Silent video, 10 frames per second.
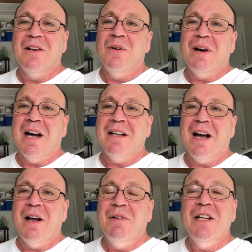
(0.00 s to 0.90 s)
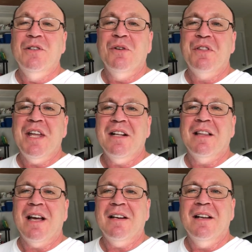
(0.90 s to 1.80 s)
know, I really do think
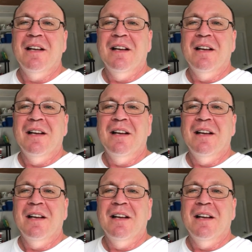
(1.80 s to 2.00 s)
that